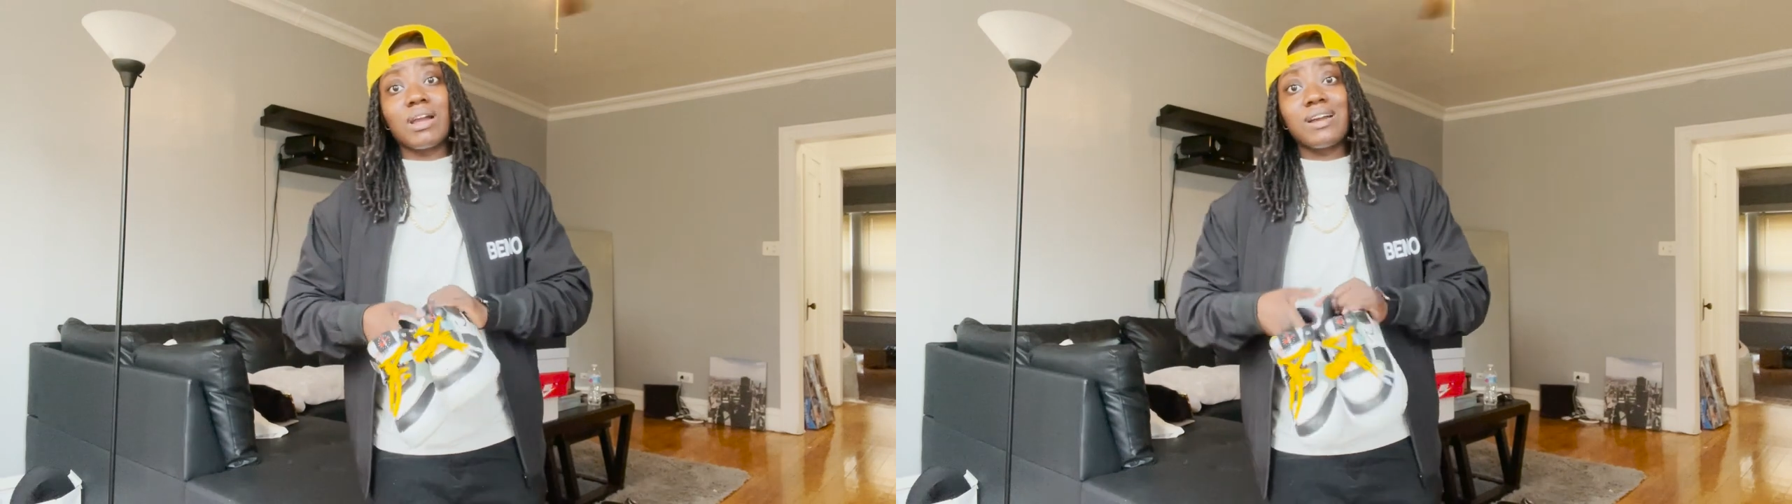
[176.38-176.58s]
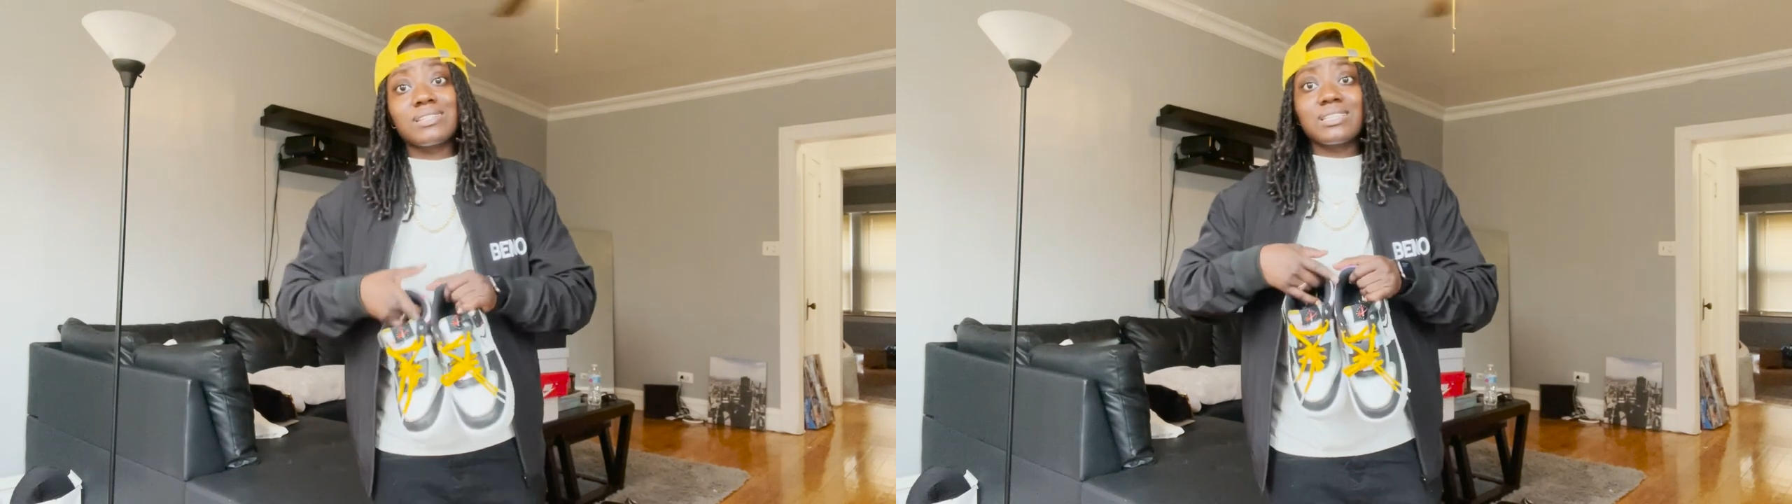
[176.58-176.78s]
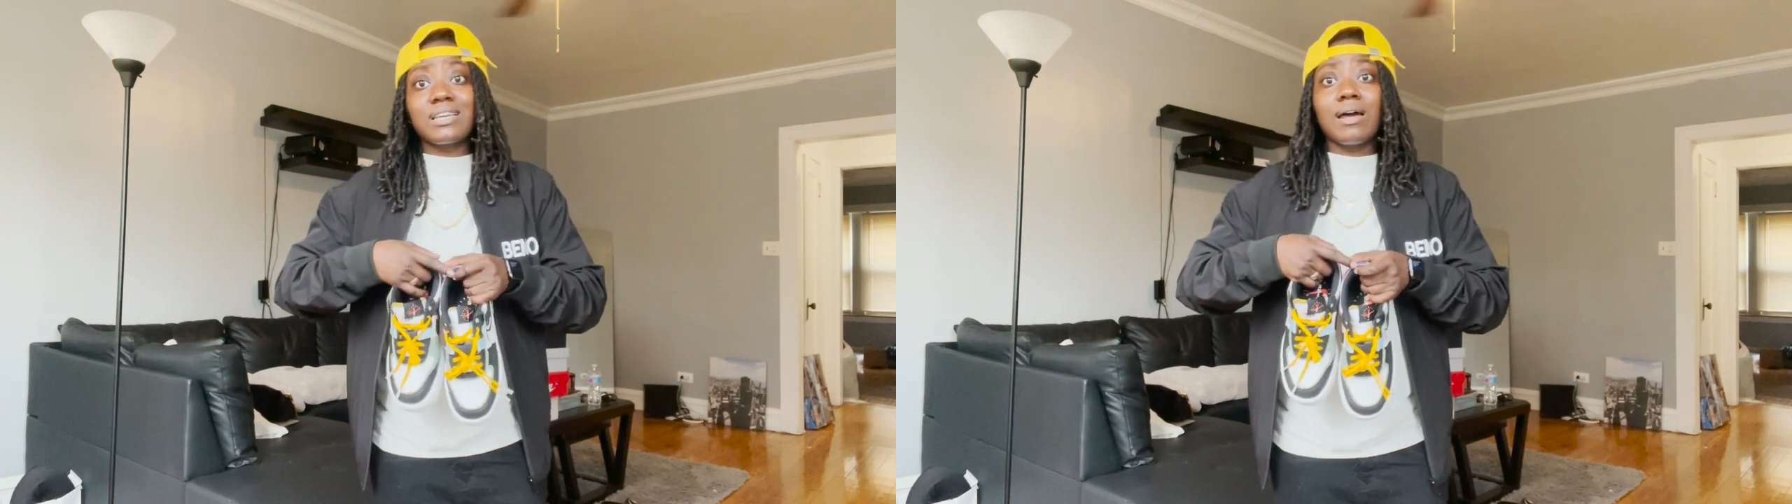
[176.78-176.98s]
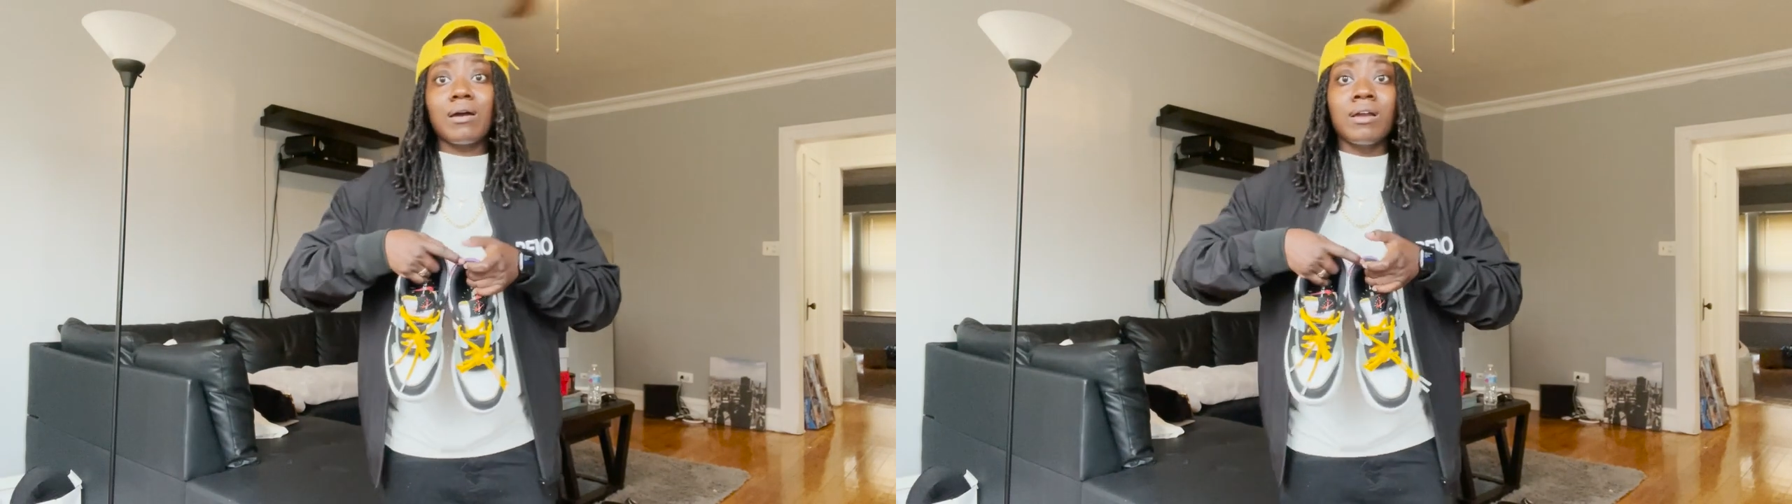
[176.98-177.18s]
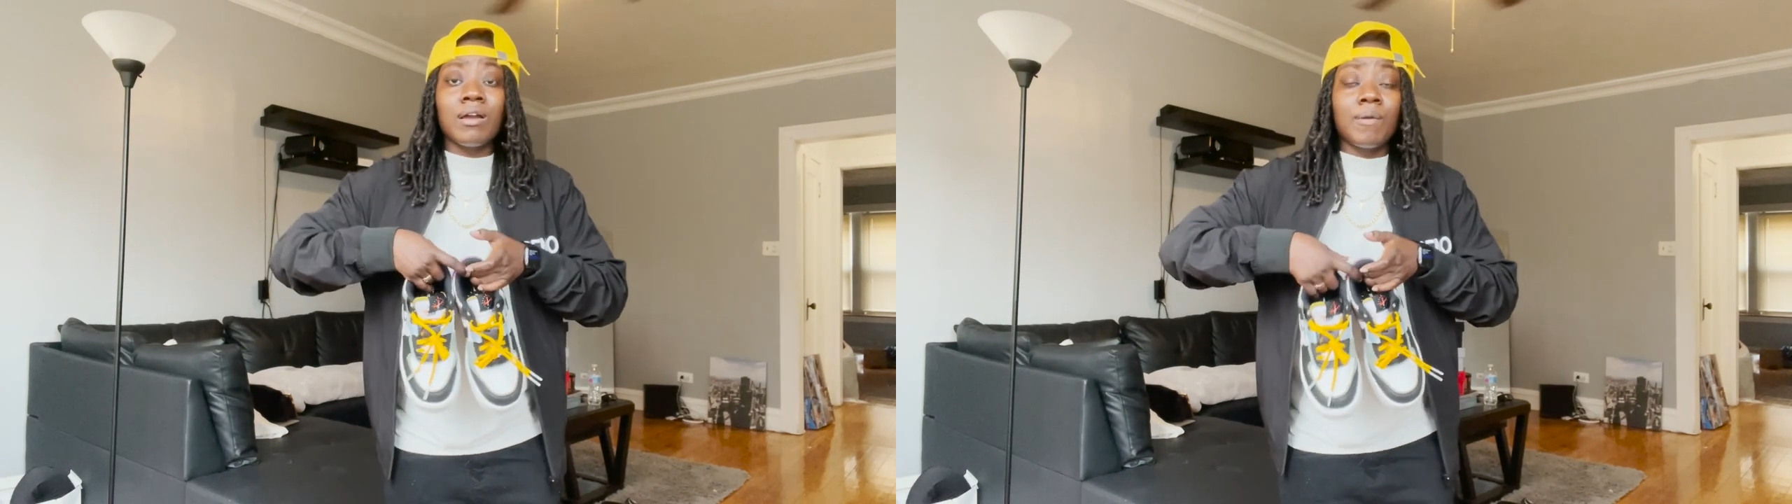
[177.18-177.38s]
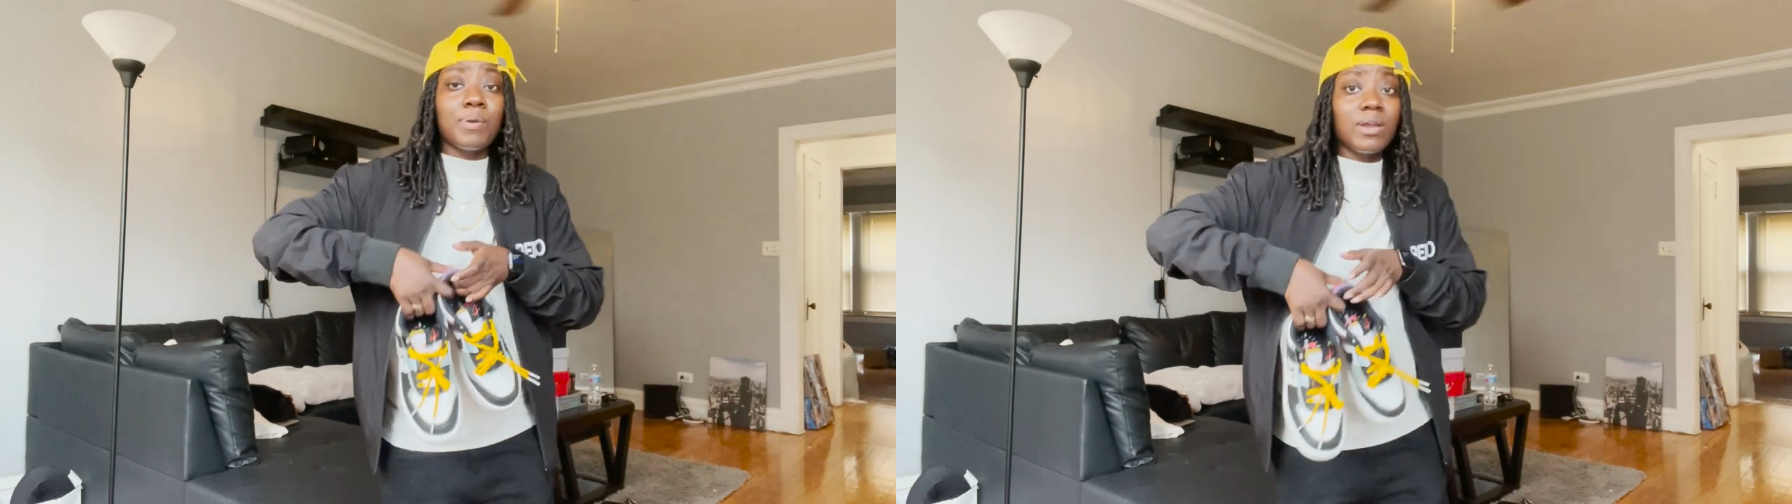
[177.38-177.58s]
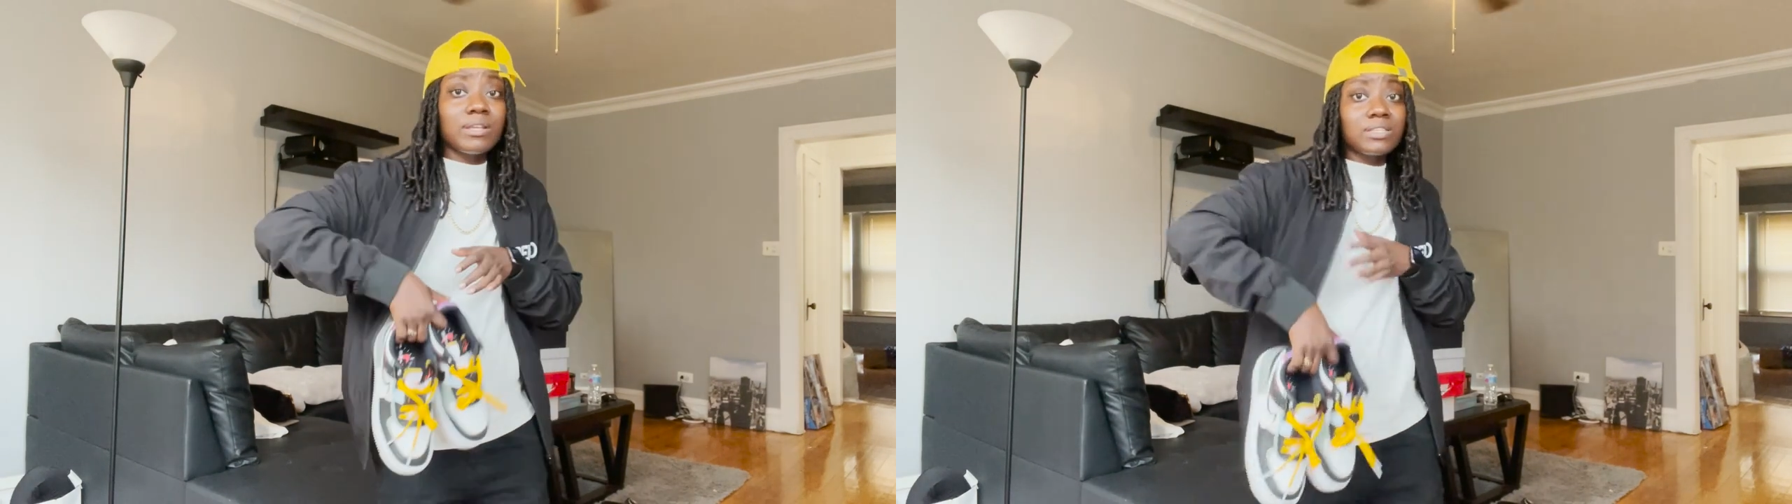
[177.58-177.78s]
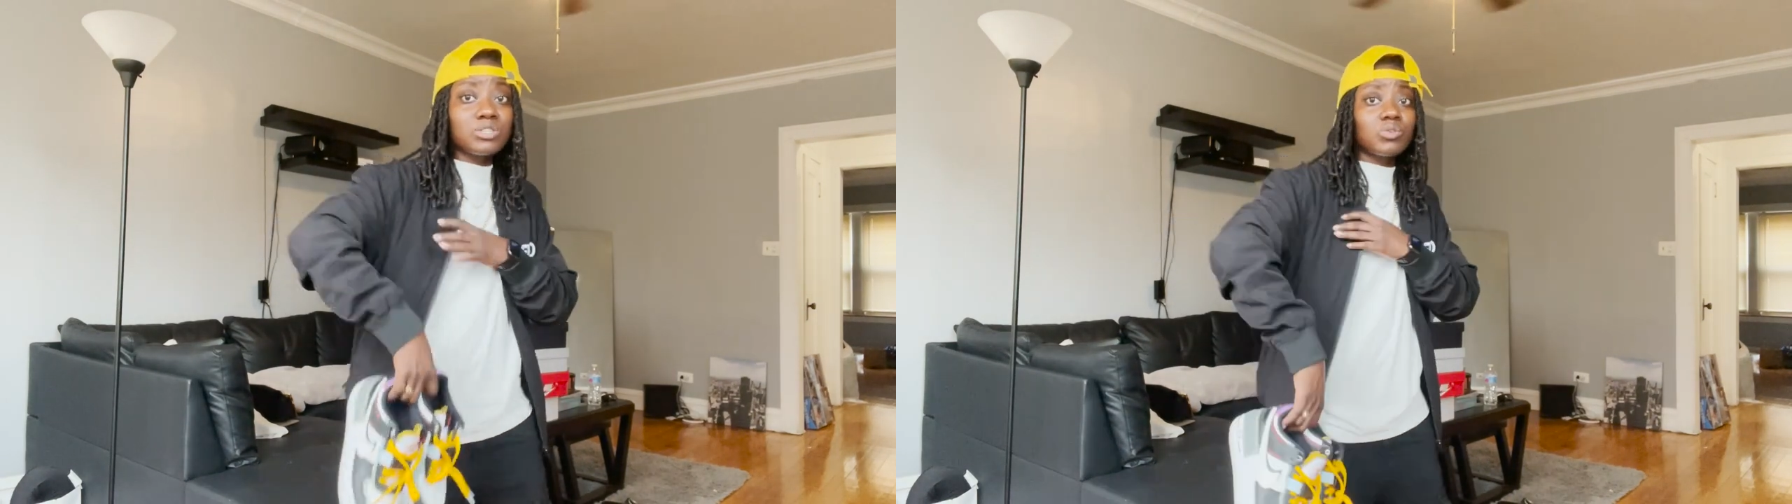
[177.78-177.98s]
like I said, I
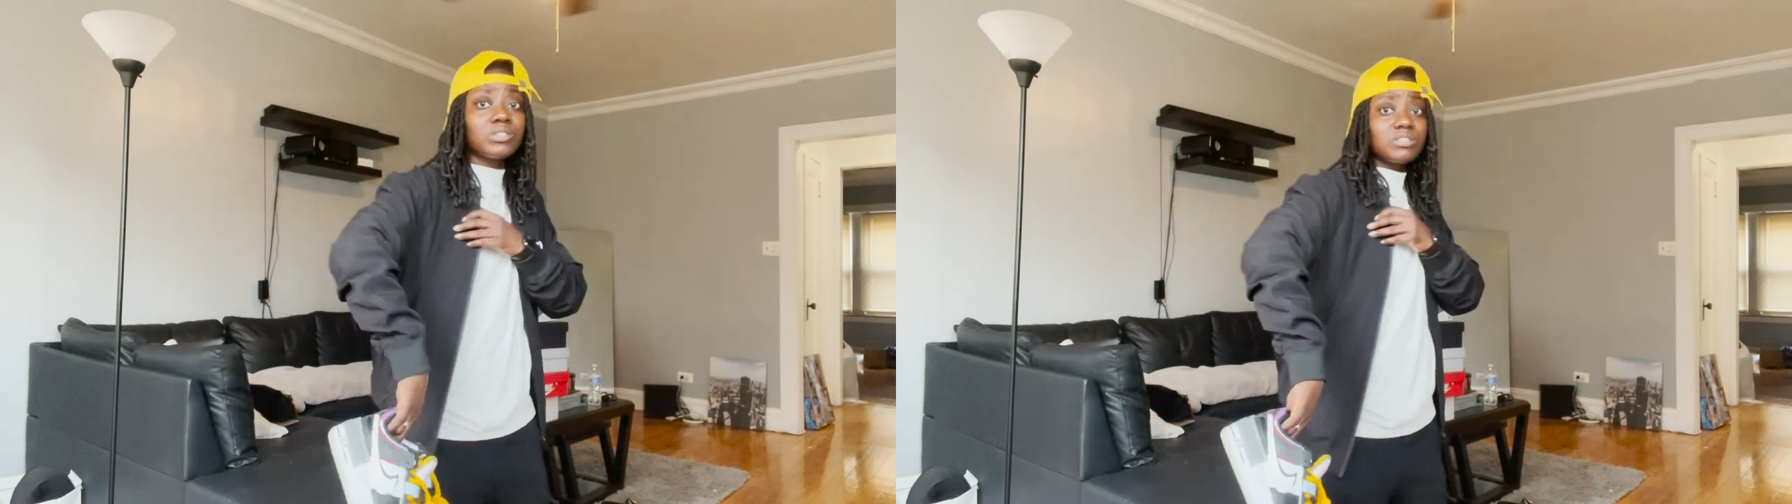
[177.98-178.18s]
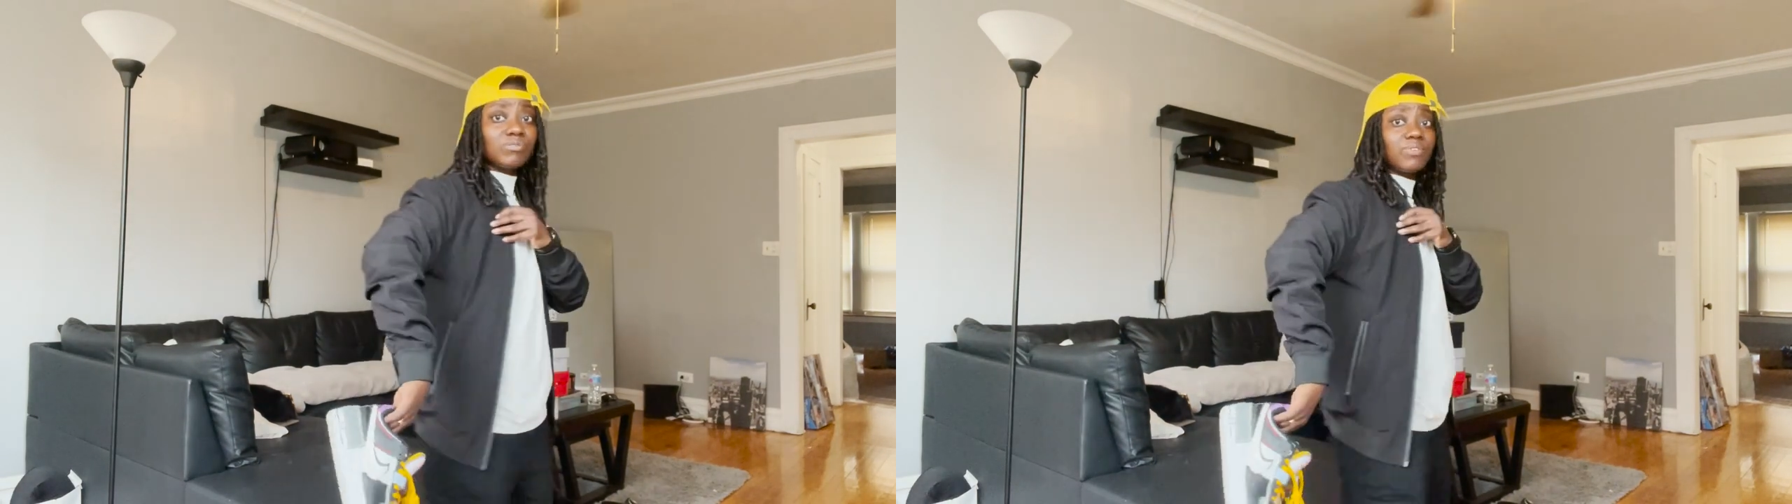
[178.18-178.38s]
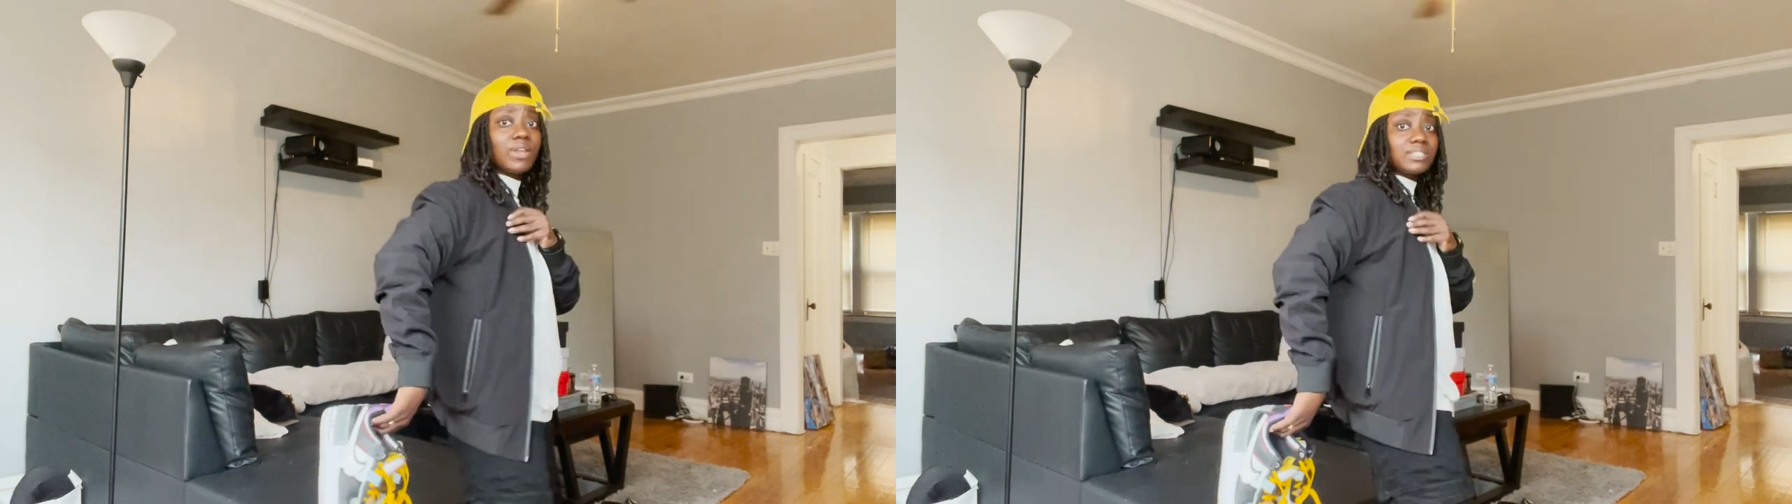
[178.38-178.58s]
paired this with this fit.